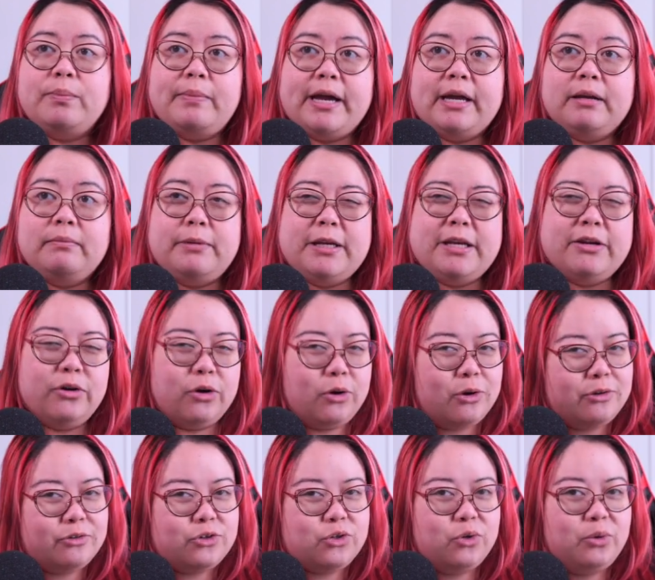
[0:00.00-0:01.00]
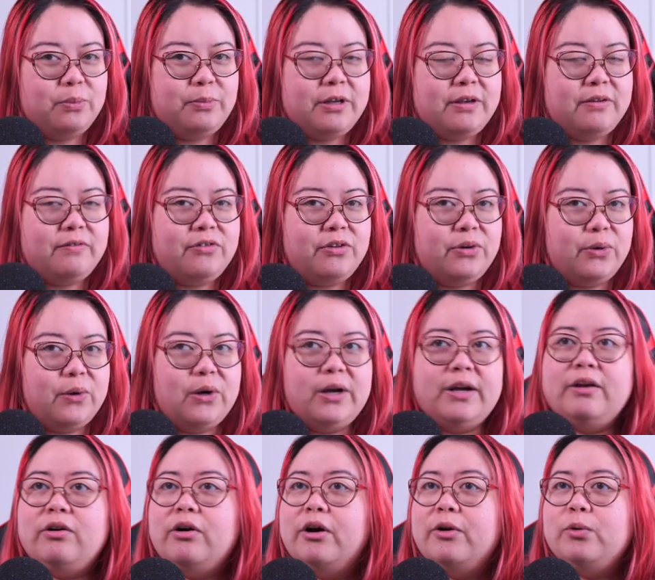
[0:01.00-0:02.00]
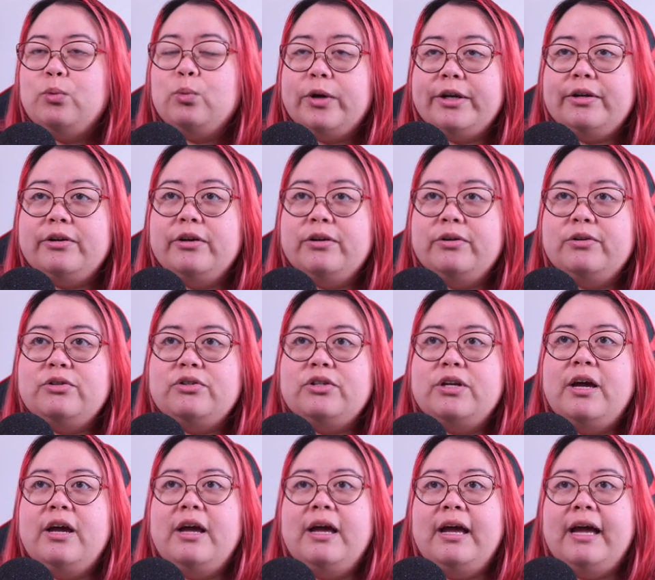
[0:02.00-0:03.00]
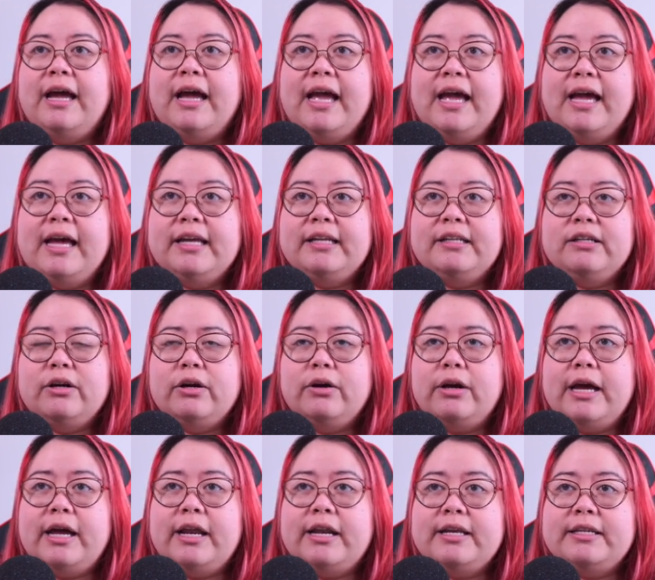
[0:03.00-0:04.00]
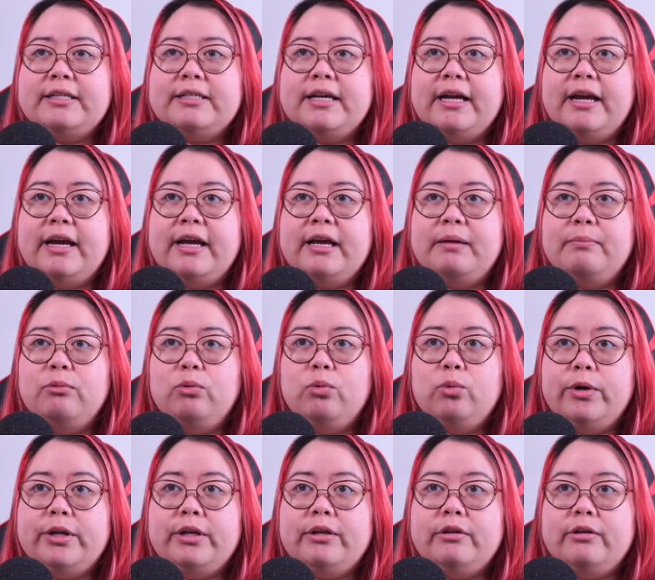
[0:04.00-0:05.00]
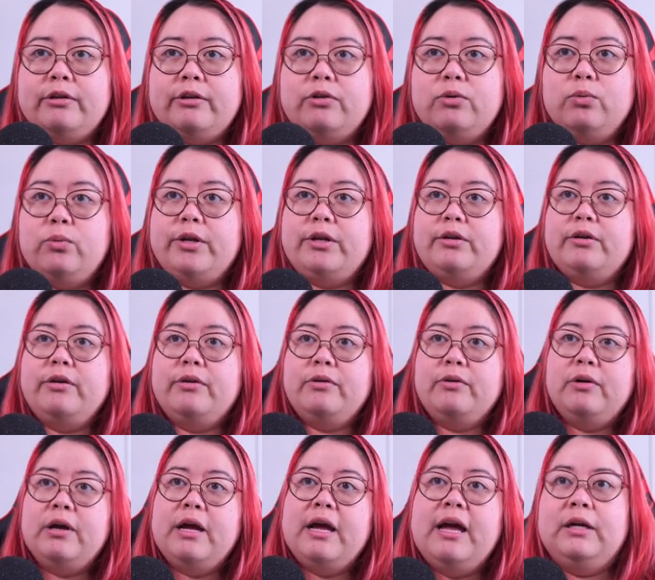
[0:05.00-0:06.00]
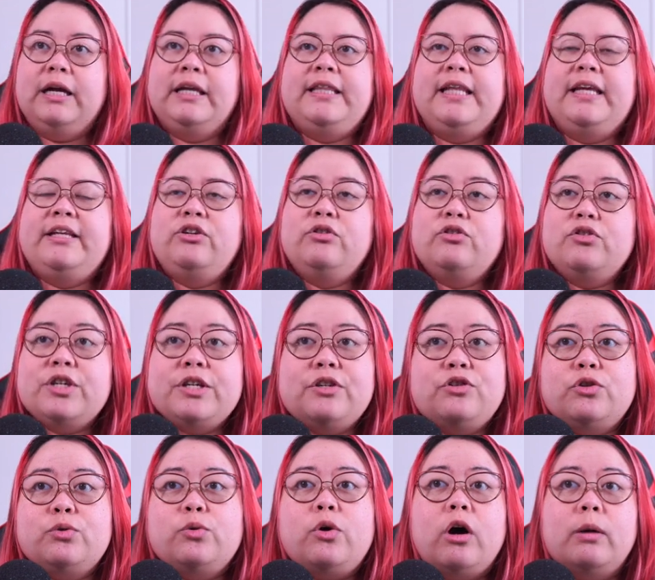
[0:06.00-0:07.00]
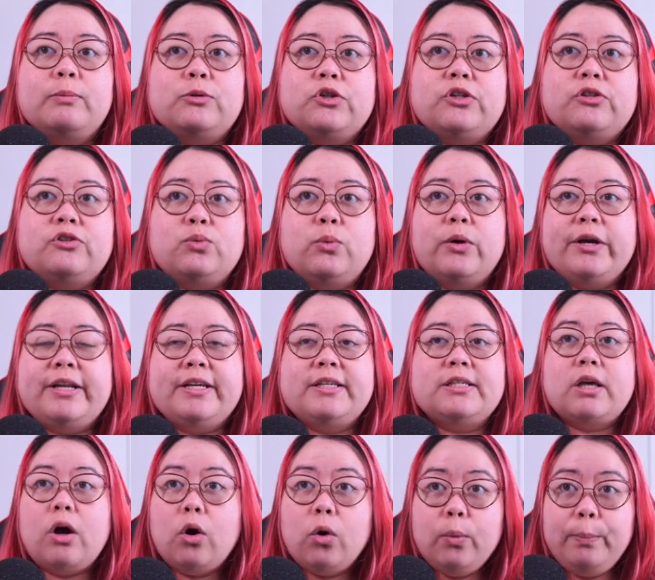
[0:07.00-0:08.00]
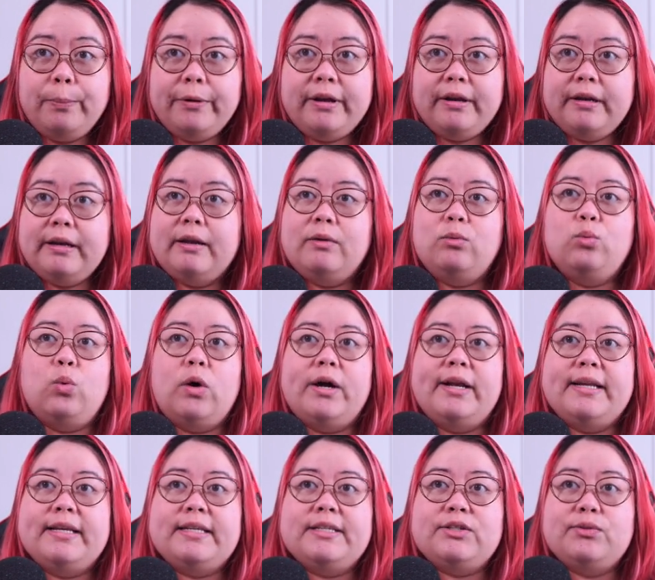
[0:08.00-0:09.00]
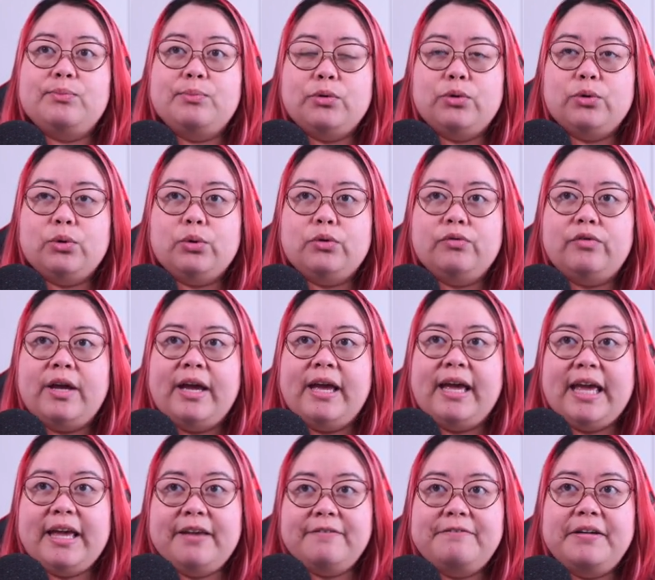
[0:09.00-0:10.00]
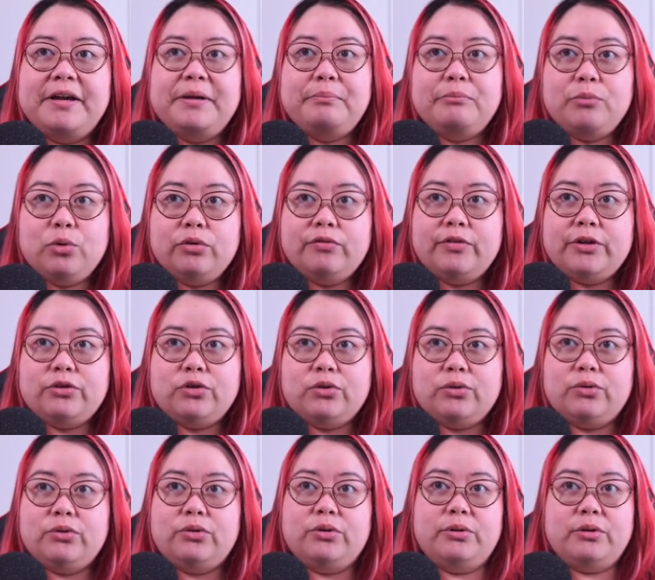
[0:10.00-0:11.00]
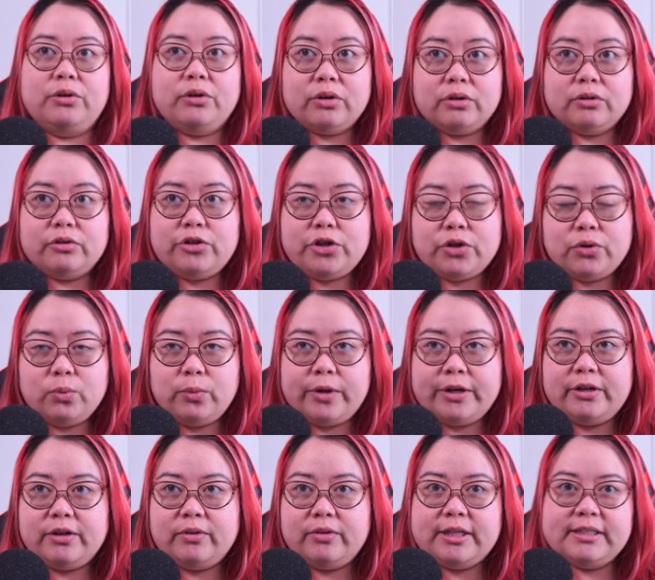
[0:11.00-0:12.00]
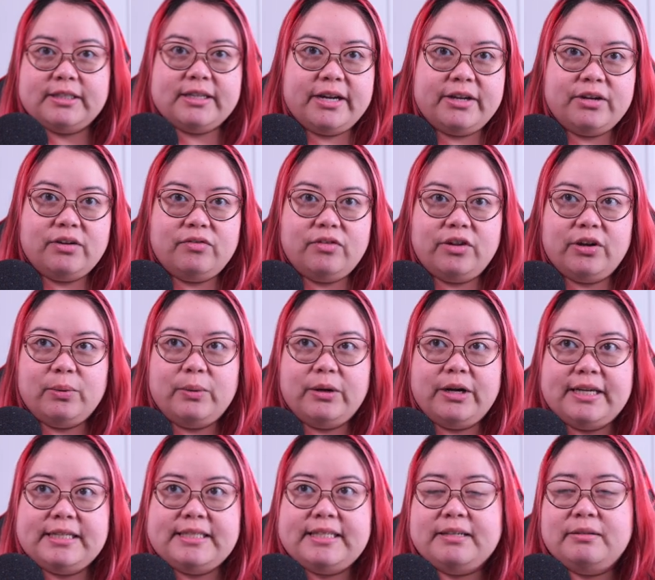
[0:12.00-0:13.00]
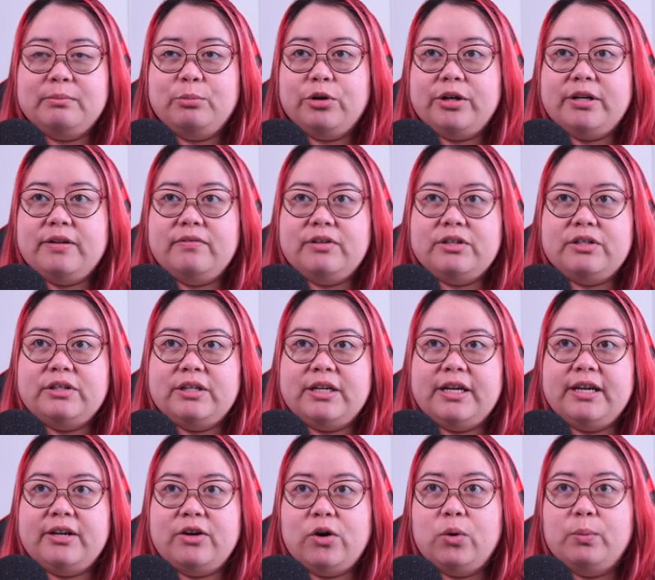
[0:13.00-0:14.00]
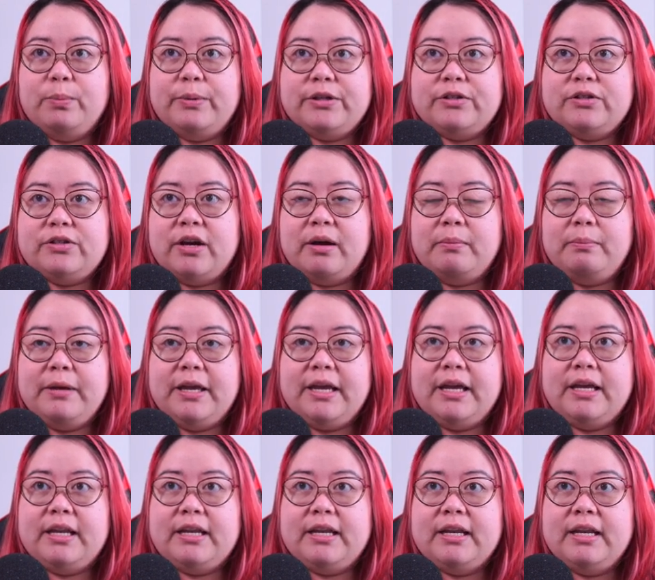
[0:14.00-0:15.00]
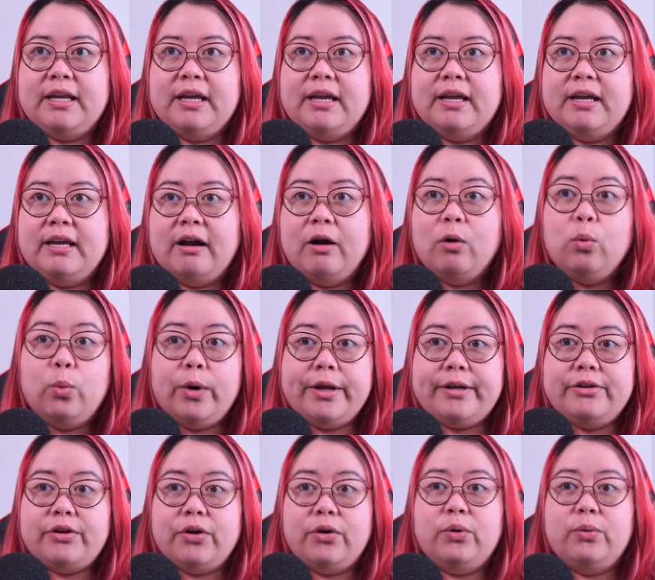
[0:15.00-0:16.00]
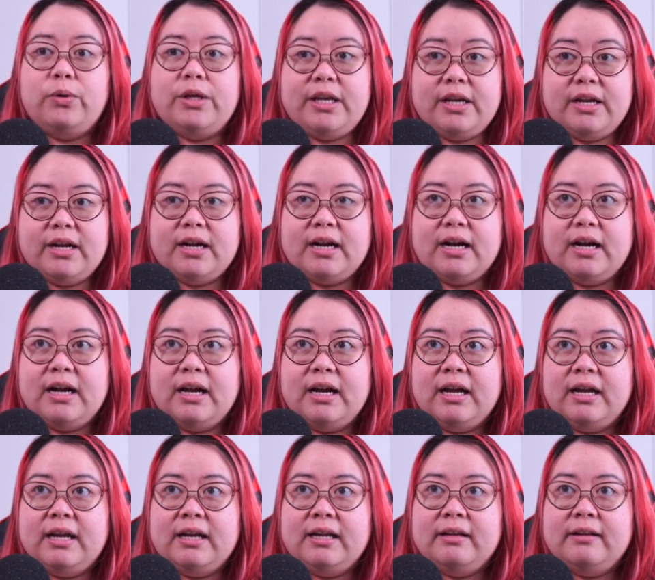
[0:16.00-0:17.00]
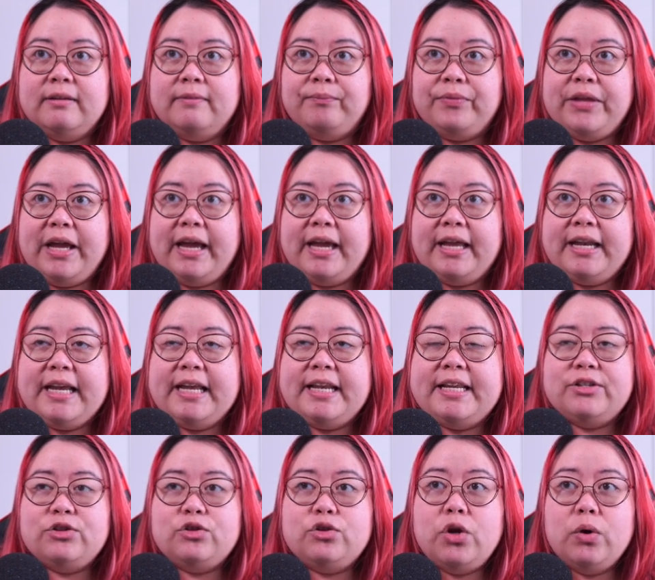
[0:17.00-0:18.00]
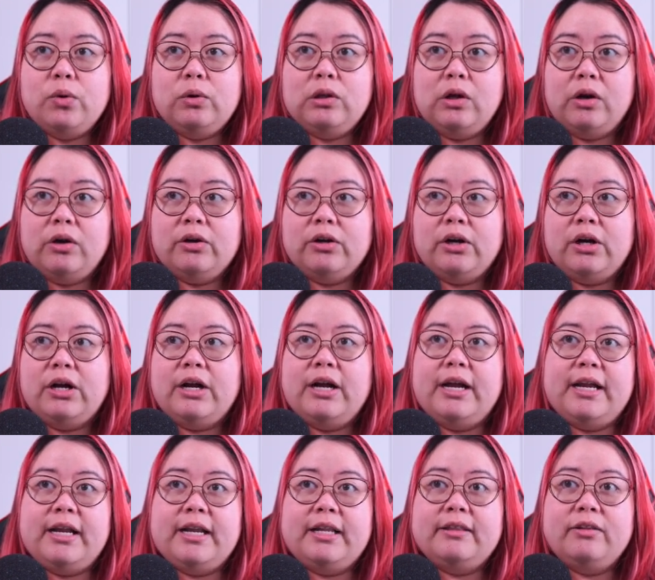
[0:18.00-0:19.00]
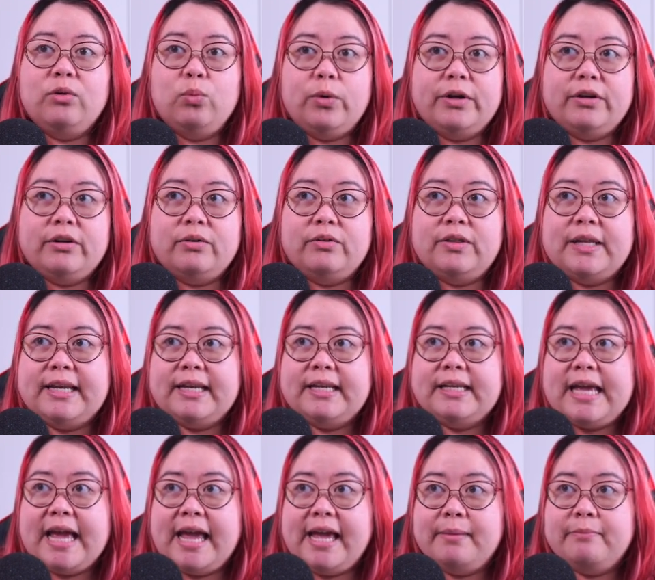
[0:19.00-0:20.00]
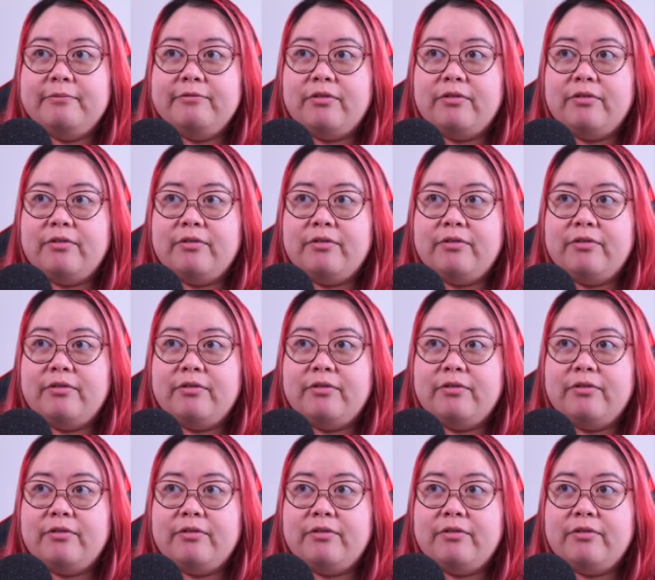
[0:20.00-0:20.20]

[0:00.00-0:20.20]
command P or control P if you're on Windows. And go ahead and type new window. And then you'll see 2 options. One is open and one is move. If I move it to the new window, that's kind of like what I did previously. It opens up in a window here, and it is no longer in the window that it came